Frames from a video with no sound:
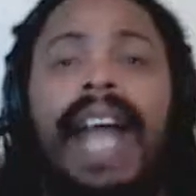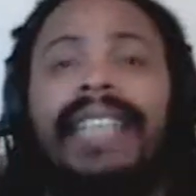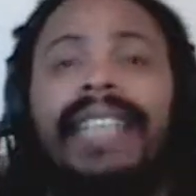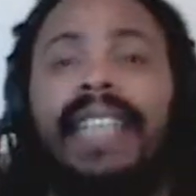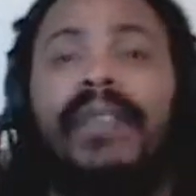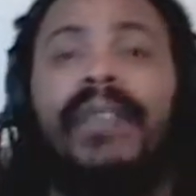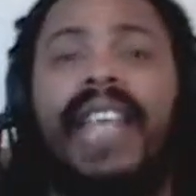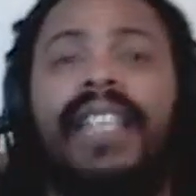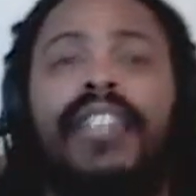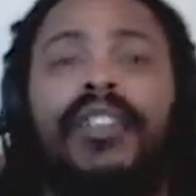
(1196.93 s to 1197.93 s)
I say the
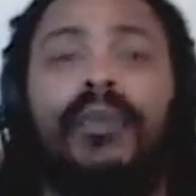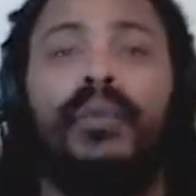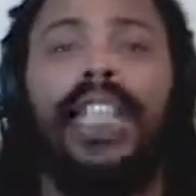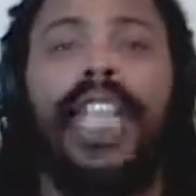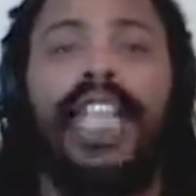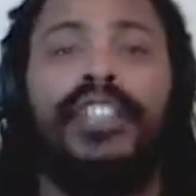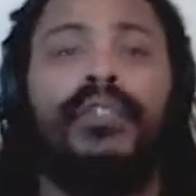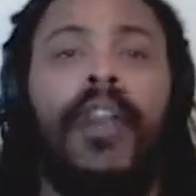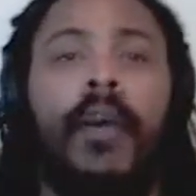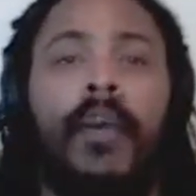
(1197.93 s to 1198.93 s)
fact that you realize
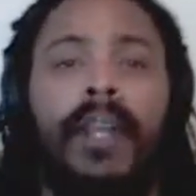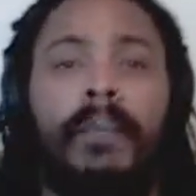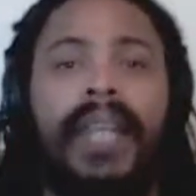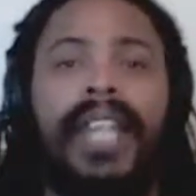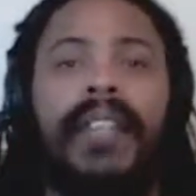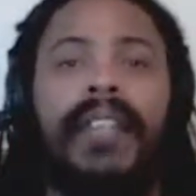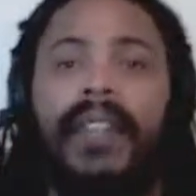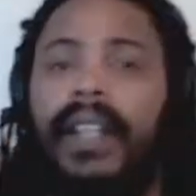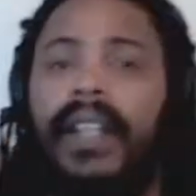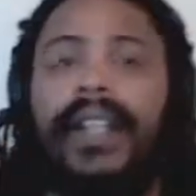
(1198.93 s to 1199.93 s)
you don't want to be
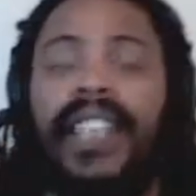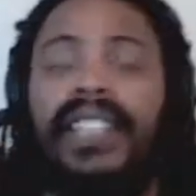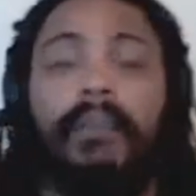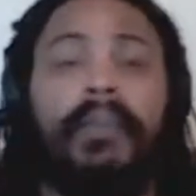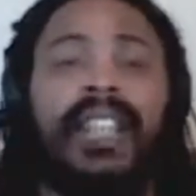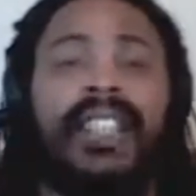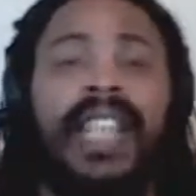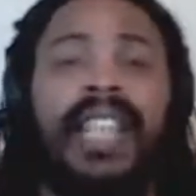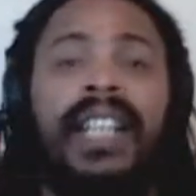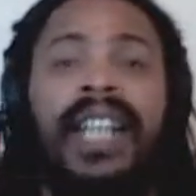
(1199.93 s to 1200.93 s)
here, that's a plus
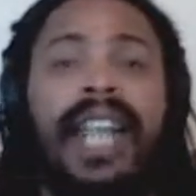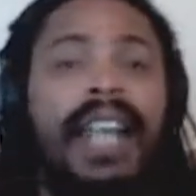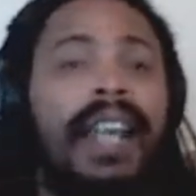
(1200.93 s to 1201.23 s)
10